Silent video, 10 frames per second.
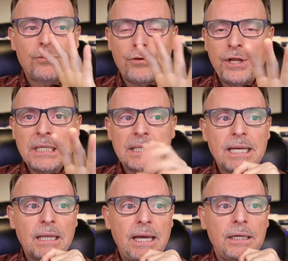things
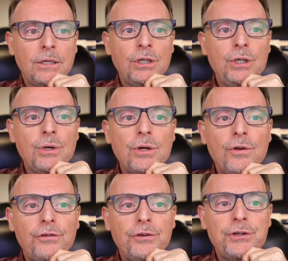like that. You can
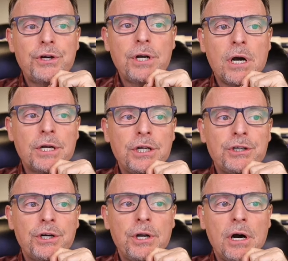also turn on and
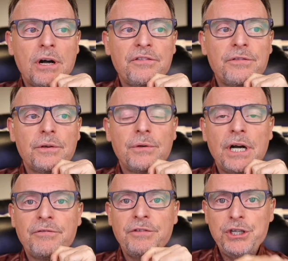turn off
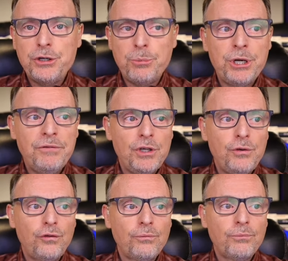feature
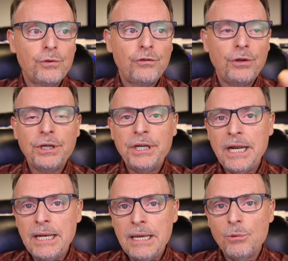previews. So you can
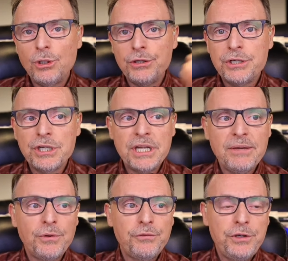enable or
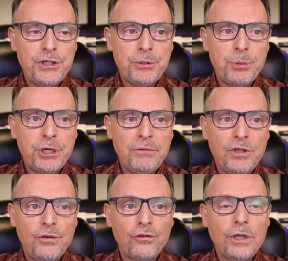disable feature
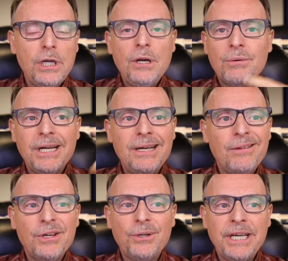previews. Right now
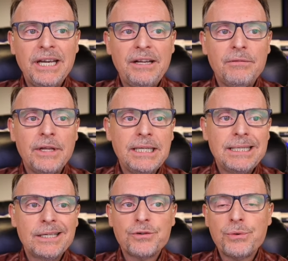they only have
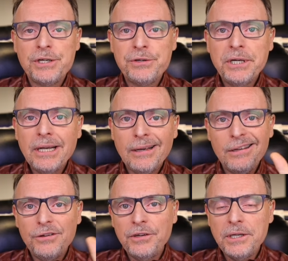latex rendering
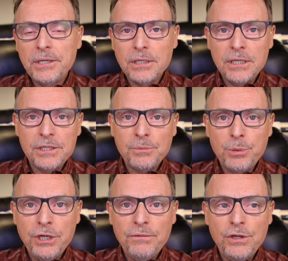as a
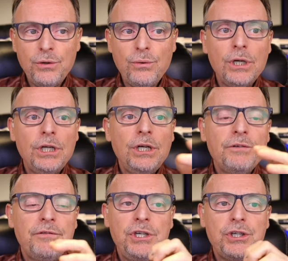preview
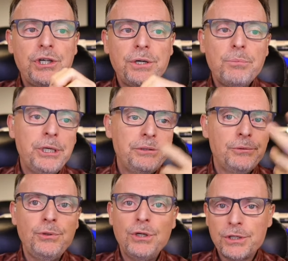feature, but
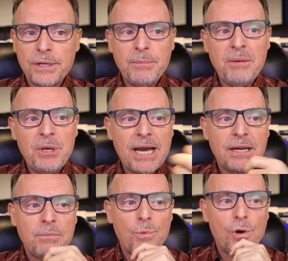who knows, they may be
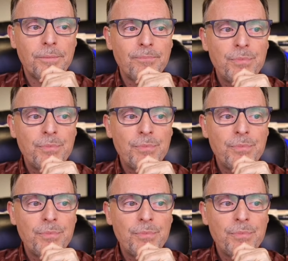adding more.